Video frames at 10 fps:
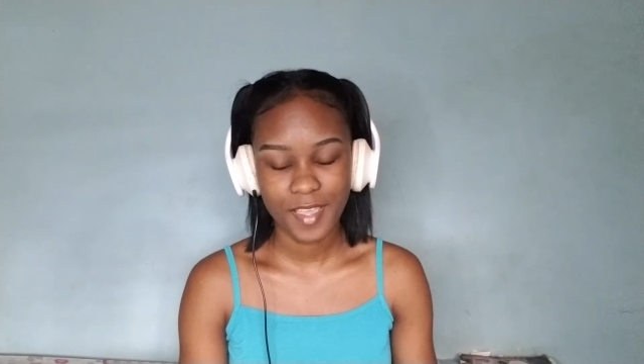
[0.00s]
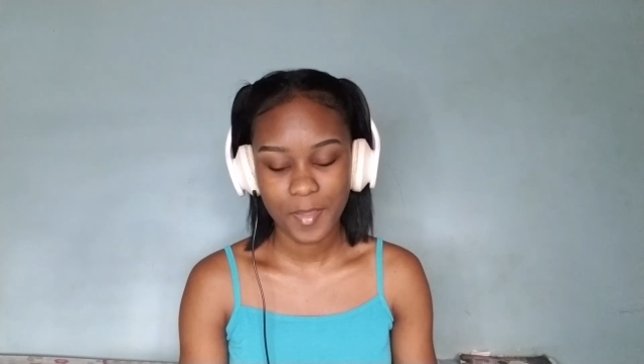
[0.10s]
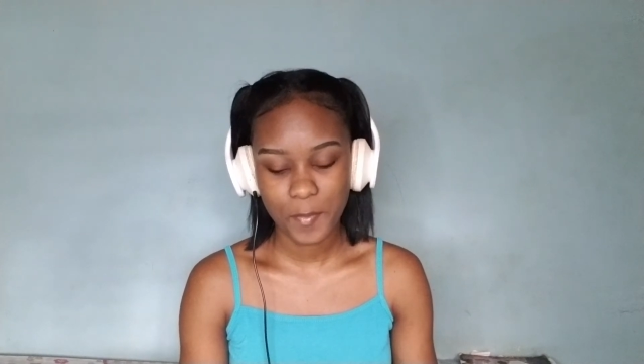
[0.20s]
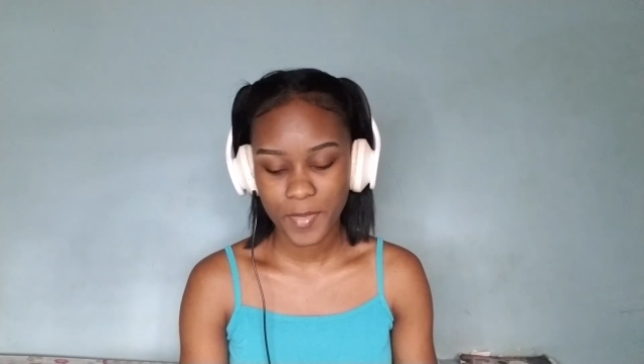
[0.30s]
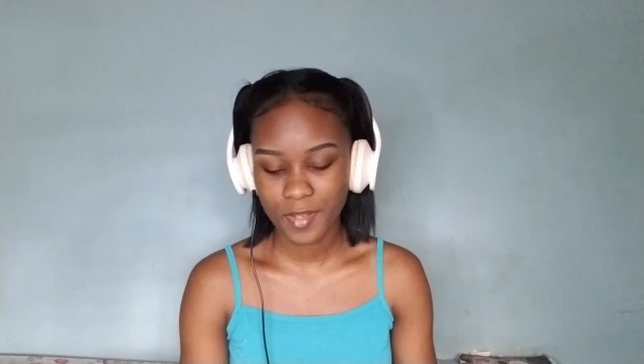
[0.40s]

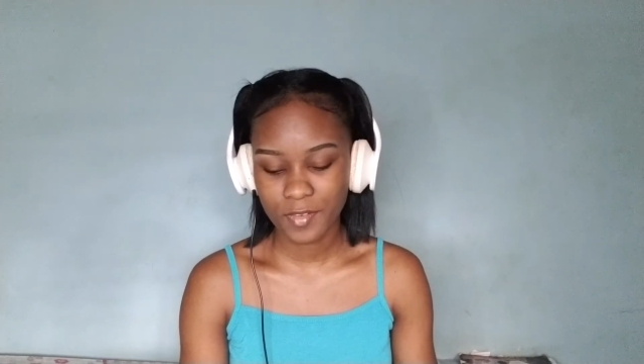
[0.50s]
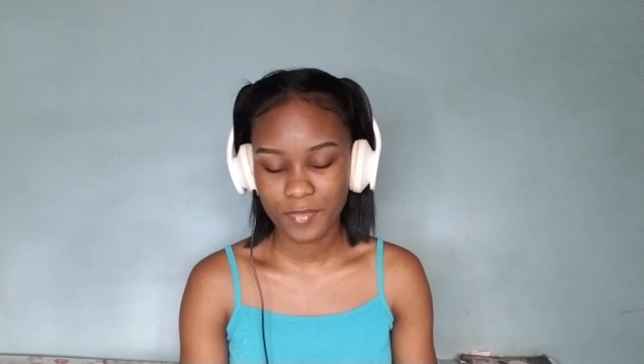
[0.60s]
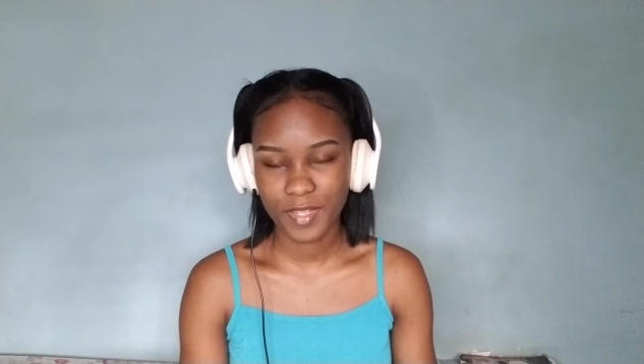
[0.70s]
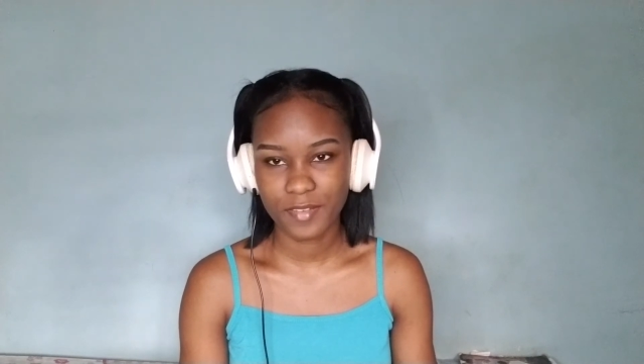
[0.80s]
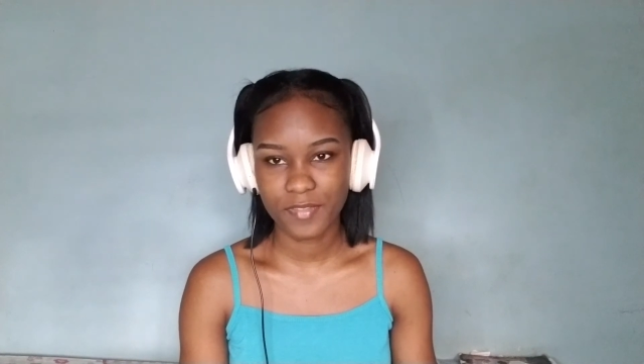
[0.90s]
I'm gonna love
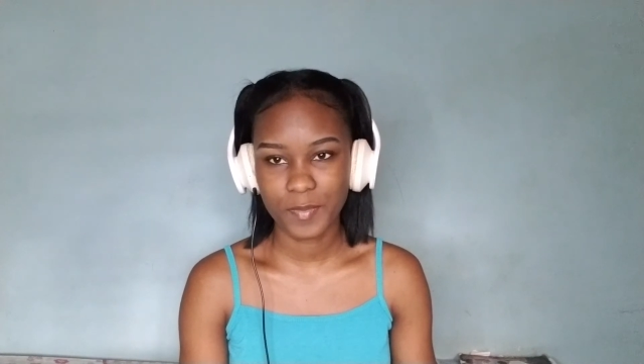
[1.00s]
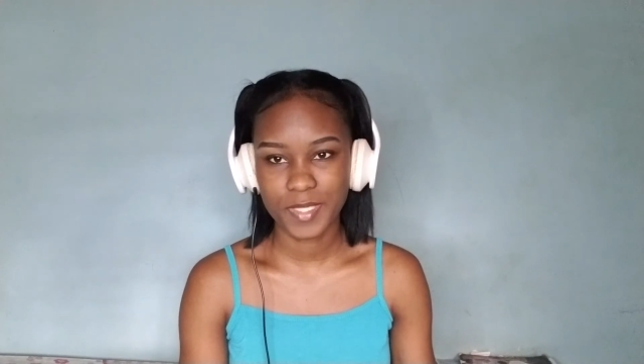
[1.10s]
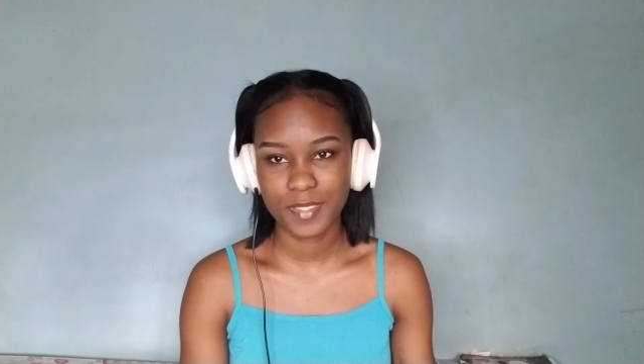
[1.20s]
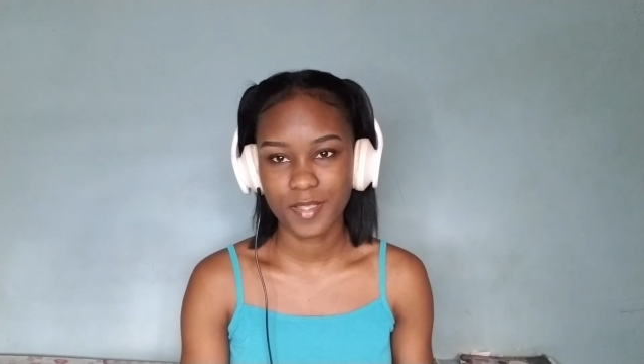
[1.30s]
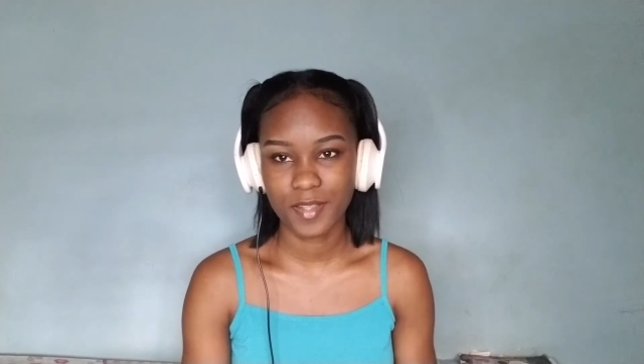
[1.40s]
that for
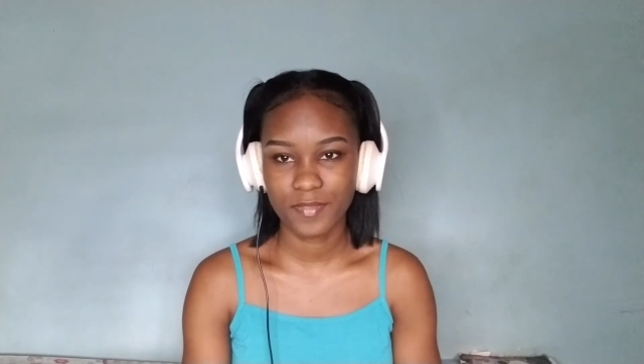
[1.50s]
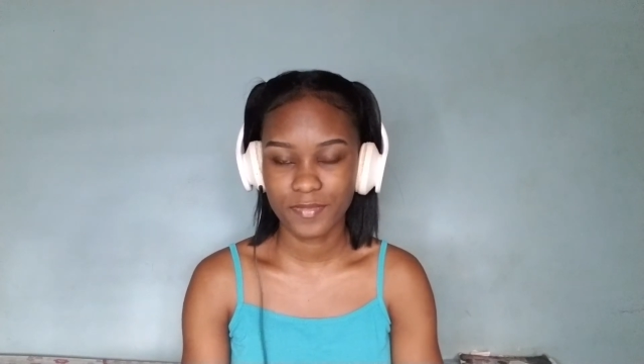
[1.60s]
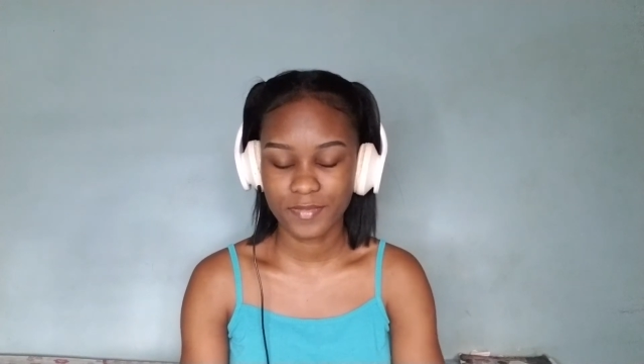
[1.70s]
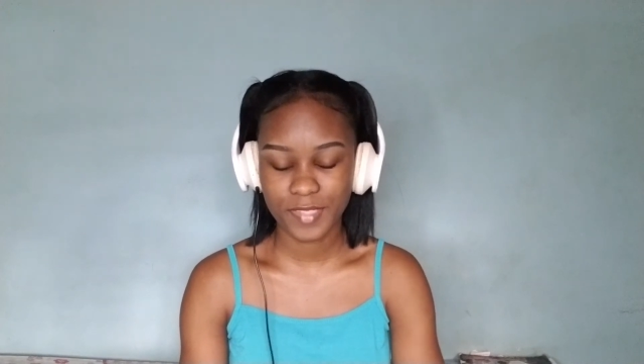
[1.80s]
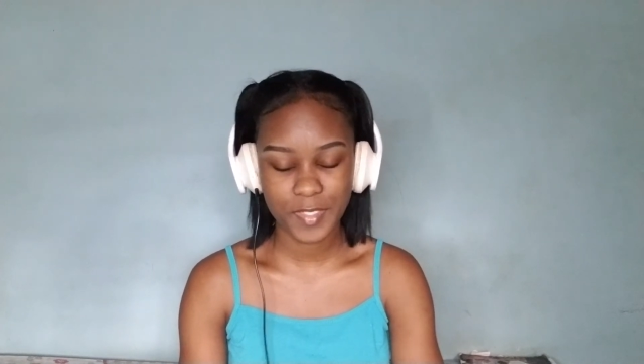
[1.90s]

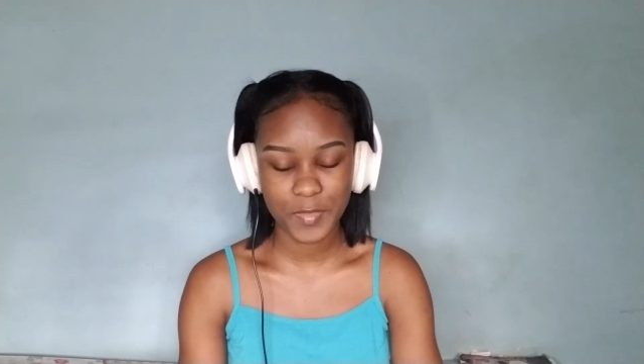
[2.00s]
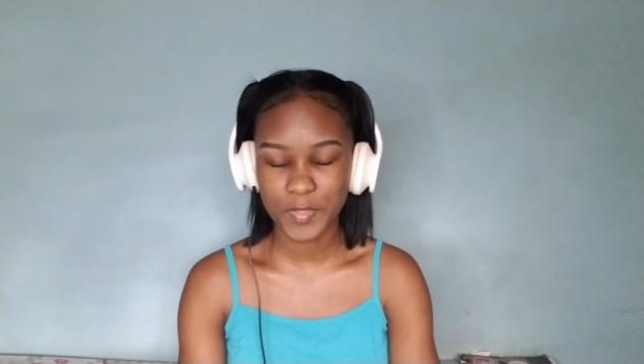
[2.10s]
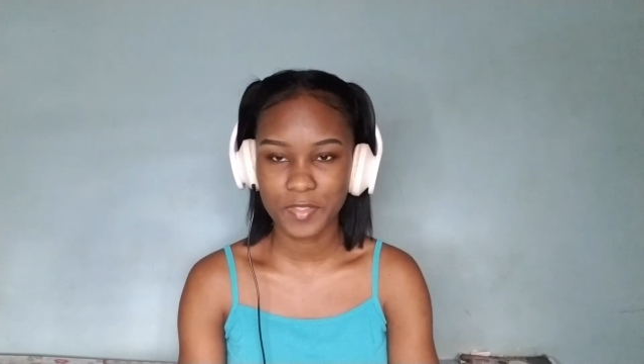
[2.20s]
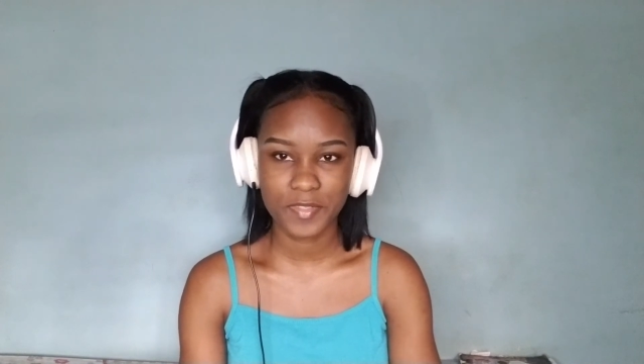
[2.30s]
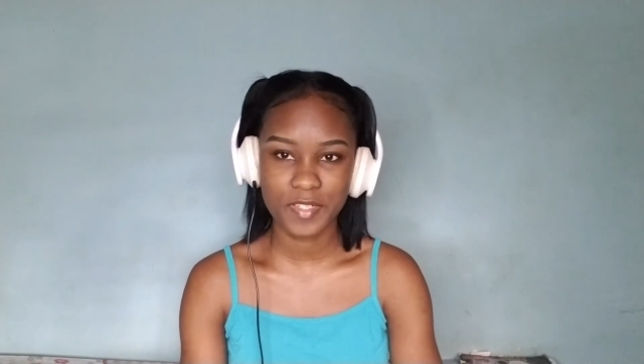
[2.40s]
myself. I don't
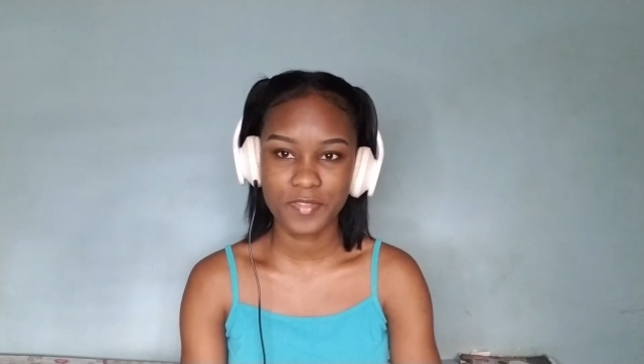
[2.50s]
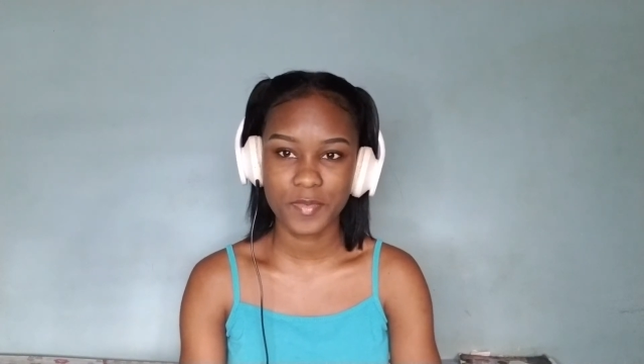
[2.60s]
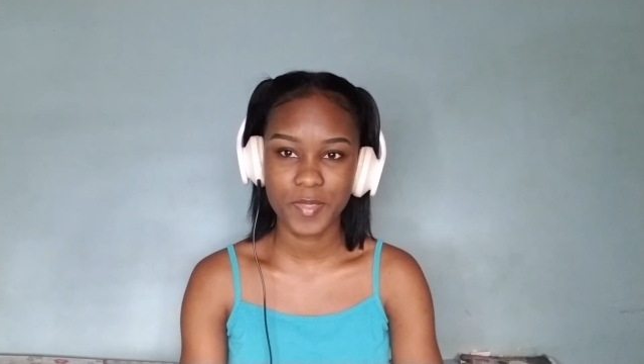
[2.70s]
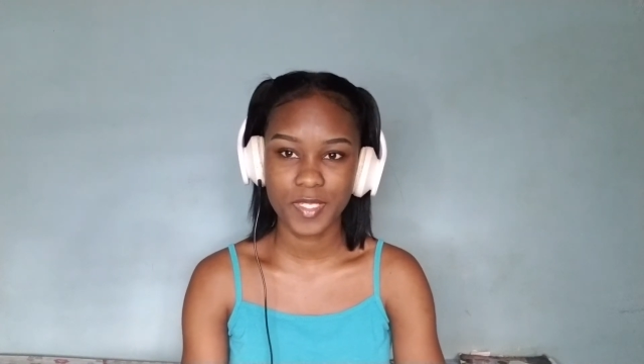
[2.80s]
love that for me.